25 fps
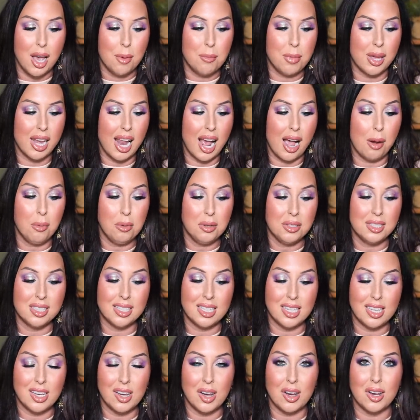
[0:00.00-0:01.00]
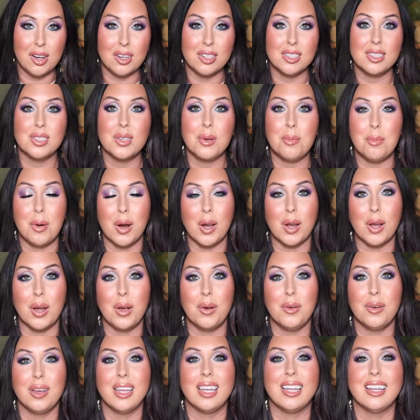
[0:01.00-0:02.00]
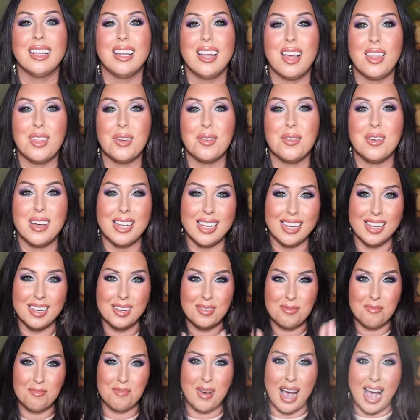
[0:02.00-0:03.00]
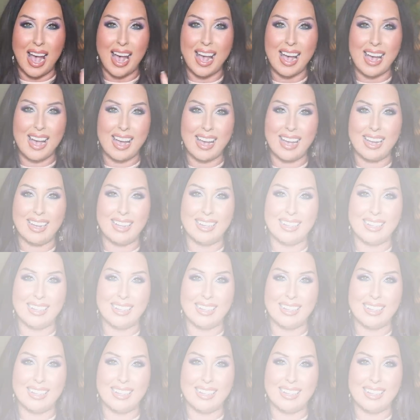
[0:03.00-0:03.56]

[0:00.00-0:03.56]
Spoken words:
But I will see y'all tomorrow in another one. Bye!